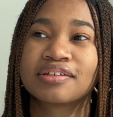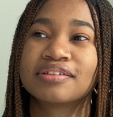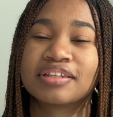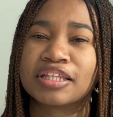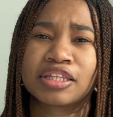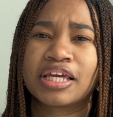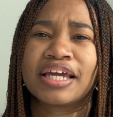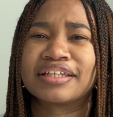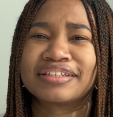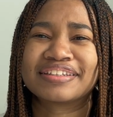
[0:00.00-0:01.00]
the
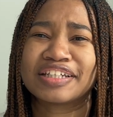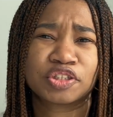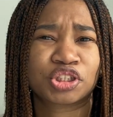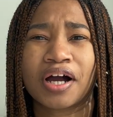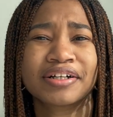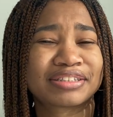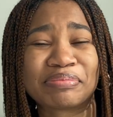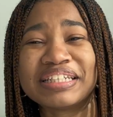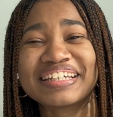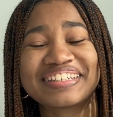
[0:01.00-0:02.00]
thing that shocked
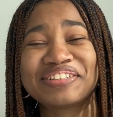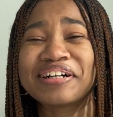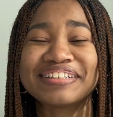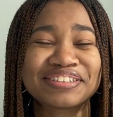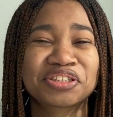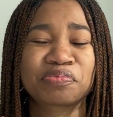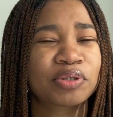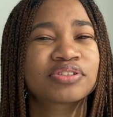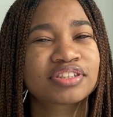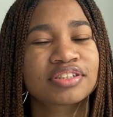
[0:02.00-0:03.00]
me. Like, you guys are
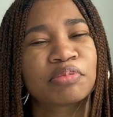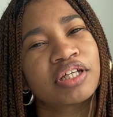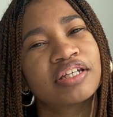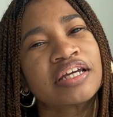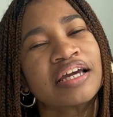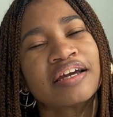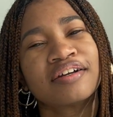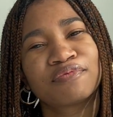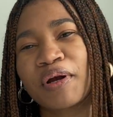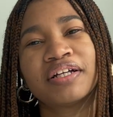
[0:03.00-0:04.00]
supposed to be
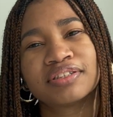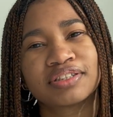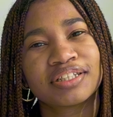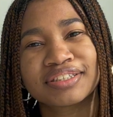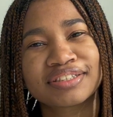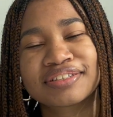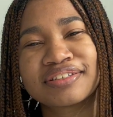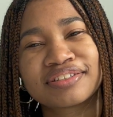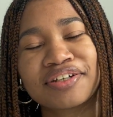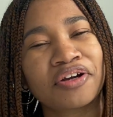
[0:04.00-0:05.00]
friends.
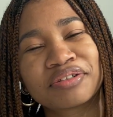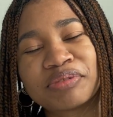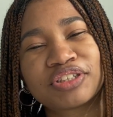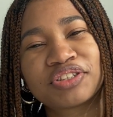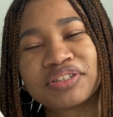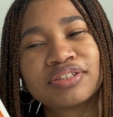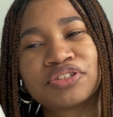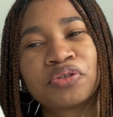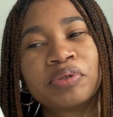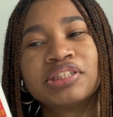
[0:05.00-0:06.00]
This argument's still
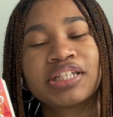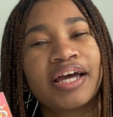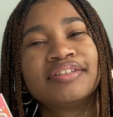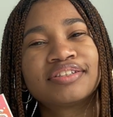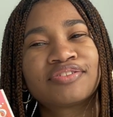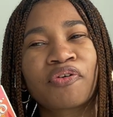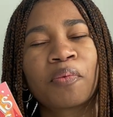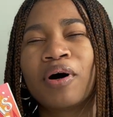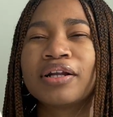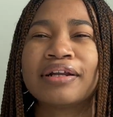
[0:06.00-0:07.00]
too intense for
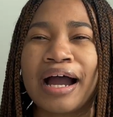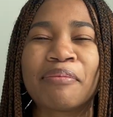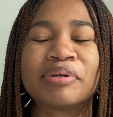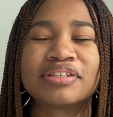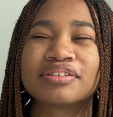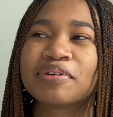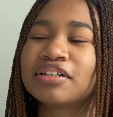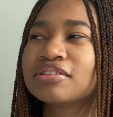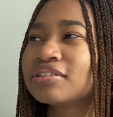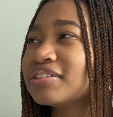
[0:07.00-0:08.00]
what happened. Well,